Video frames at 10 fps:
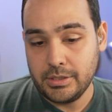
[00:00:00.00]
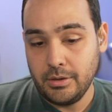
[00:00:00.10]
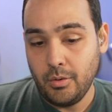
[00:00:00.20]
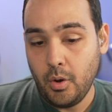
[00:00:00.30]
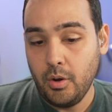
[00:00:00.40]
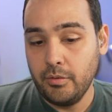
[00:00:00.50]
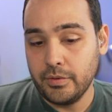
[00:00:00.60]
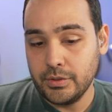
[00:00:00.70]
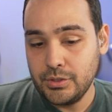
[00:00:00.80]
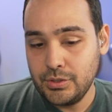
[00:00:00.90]
So
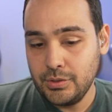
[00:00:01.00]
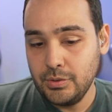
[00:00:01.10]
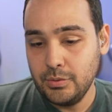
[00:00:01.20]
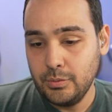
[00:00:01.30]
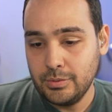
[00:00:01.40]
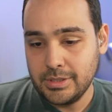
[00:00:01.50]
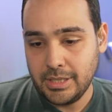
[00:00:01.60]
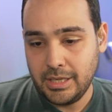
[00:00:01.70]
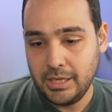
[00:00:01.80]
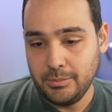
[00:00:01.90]
over two
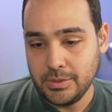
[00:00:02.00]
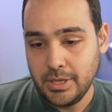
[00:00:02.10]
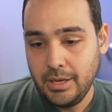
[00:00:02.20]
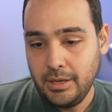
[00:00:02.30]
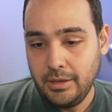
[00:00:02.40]
times